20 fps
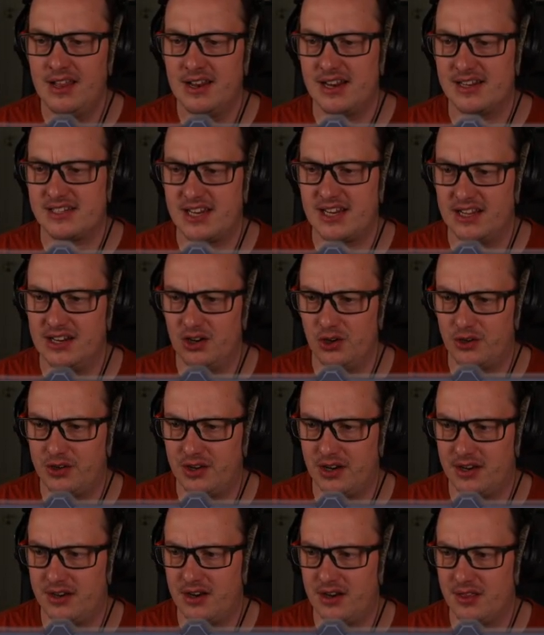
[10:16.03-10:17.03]
Let's take a
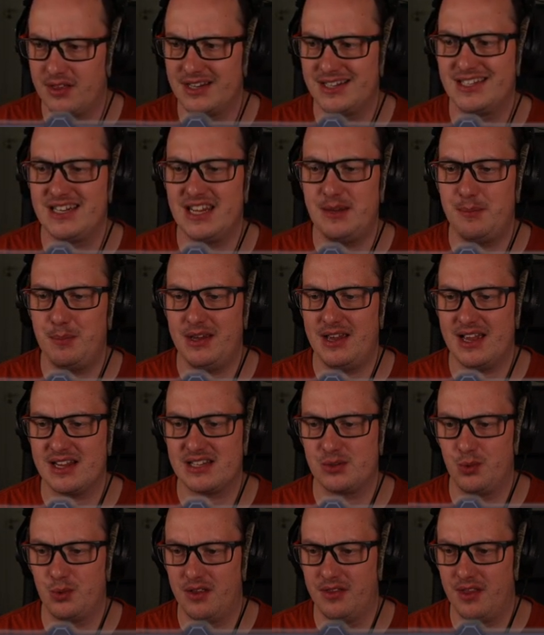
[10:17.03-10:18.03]
look at another
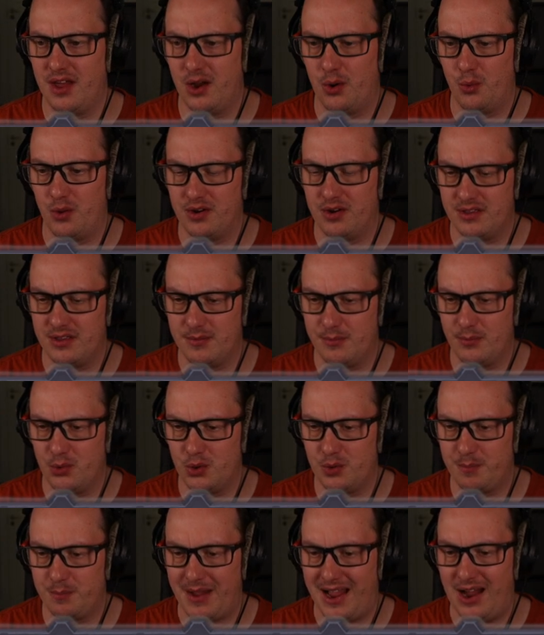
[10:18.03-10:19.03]
DPS one though. One of the
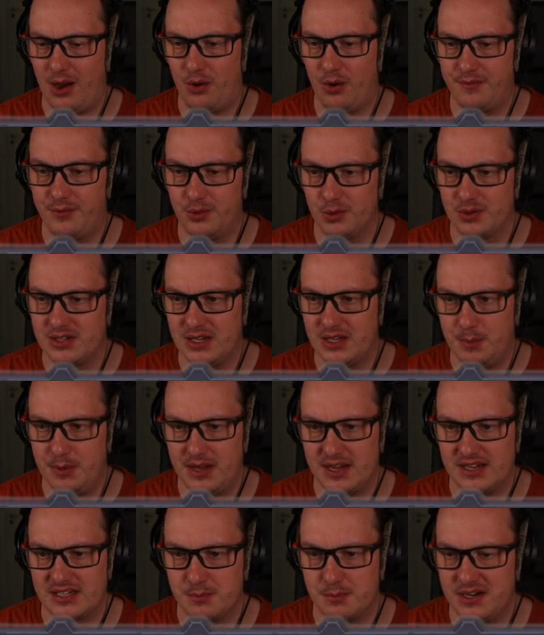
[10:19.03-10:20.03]
more powerful
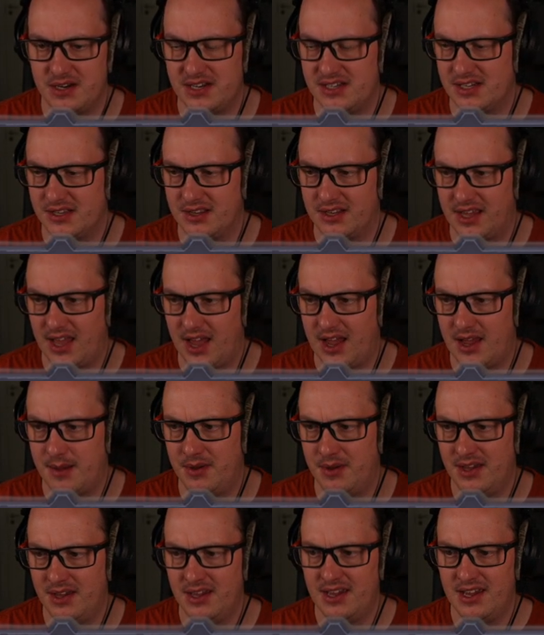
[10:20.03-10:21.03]
DPS minis in the
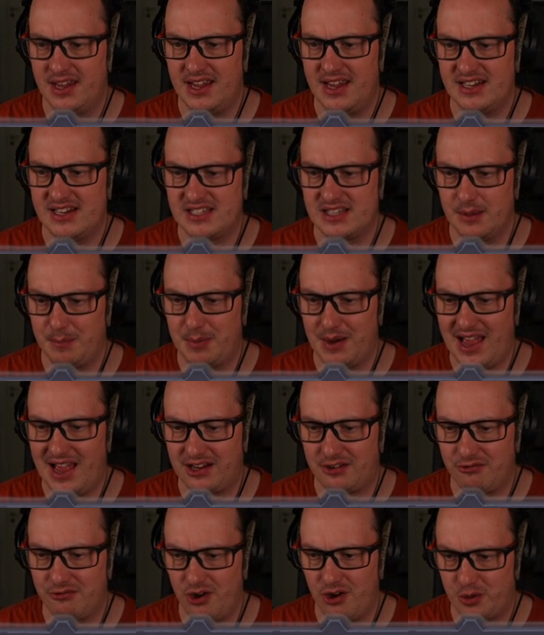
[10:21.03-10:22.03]
game is the
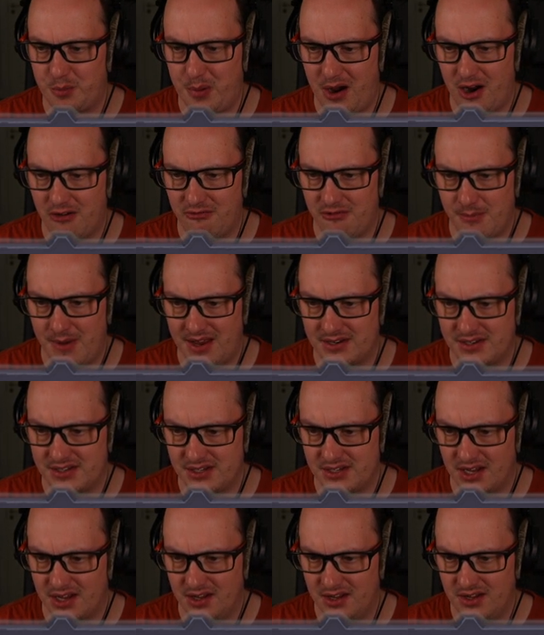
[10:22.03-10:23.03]
Blackrock
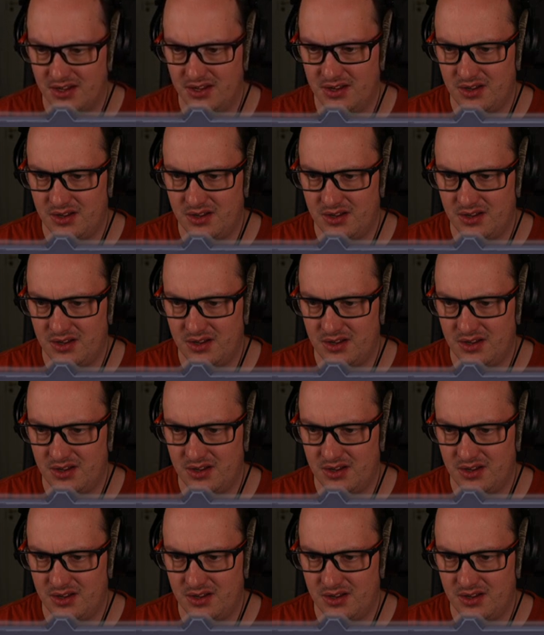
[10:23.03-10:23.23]
Pyromancer.